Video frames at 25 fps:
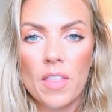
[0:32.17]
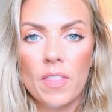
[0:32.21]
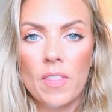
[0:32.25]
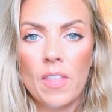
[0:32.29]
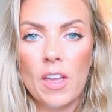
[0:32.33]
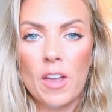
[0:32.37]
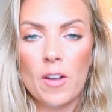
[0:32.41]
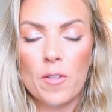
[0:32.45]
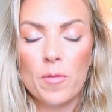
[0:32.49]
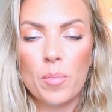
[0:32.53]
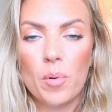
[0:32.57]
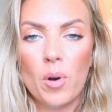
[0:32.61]

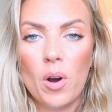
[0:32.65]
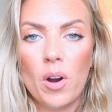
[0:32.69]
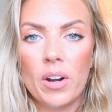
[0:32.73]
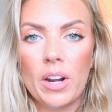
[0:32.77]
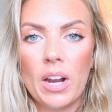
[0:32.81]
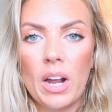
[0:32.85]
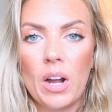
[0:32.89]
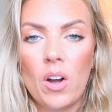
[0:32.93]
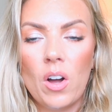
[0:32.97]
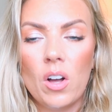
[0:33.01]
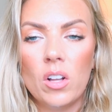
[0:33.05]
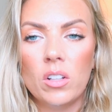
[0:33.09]
They have brought
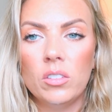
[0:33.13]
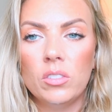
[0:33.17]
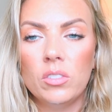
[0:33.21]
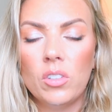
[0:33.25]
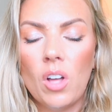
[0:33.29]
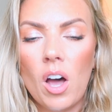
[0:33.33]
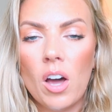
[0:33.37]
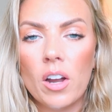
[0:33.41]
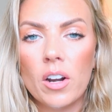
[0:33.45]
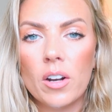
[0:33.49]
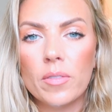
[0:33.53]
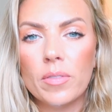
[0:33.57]
out a
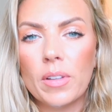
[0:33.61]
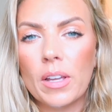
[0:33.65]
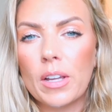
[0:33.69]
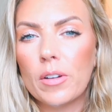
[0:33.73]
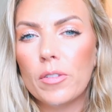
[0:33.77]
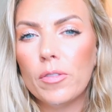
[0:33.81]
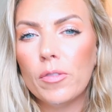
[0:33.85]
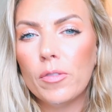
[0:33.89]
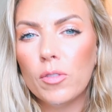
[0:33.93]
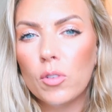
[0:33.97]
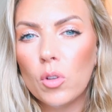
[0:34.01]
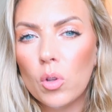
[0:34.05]
lot of
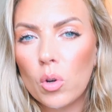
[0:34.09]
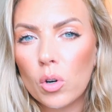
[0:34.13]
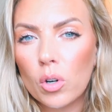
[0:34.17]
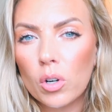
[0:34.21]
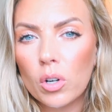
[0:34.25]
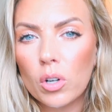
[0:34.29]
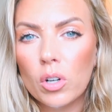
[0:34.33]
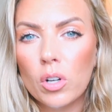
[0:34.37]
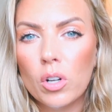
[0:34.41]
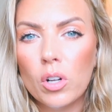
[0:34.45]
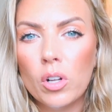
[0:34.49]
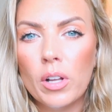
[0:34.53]
like
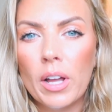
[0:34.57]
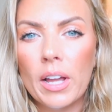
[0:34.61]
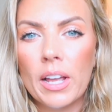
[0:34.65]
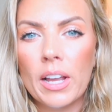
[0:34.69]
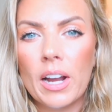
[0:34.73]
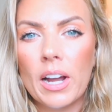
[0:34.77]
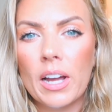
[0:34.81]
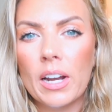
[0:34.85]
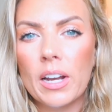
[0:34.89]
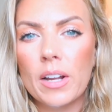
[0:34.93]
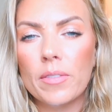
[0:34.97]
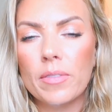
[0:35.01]
floral
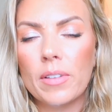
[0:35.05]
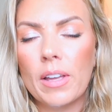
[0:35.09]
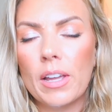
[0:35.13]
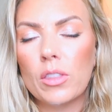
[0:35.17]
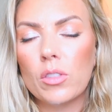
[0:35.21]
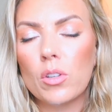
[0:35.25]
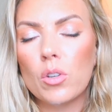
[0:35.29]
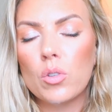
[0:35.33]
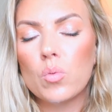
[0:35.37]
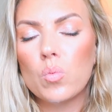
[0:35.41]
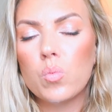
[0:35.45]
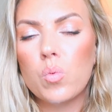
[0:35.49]
and kind of
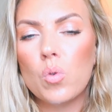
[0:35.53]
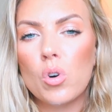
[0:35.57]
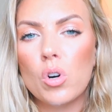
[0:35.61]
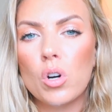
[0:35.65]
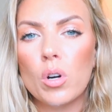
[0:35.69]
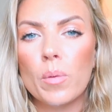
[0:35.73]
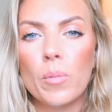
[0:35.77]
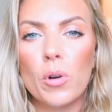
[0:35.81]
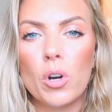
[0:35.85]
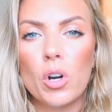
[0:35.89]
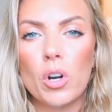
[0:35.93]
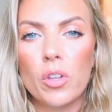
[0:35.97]
like those
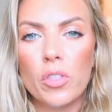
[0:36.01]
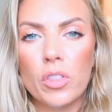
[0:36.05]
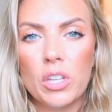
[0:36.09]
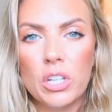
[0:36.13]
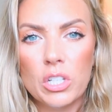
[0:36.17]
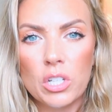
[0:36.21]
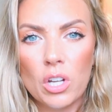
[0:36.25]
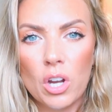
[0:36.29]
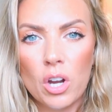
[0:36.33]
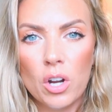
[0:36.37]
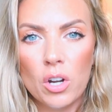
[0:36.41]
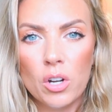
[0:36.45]
warm earthy
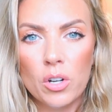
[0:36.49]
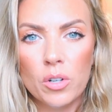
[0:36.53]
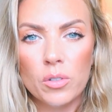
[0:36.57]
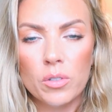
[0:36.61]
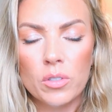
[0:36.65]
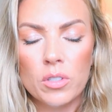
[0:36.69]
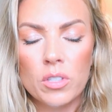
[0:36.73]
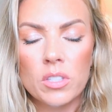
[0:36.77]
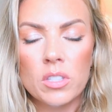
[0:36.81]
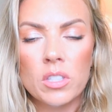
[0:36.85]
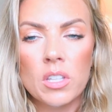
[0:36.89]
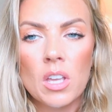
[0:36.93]

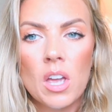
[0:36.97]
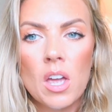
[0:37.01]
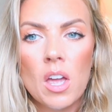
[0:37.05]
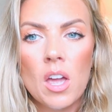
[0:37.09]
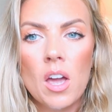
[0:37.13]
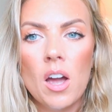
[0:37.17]
tones.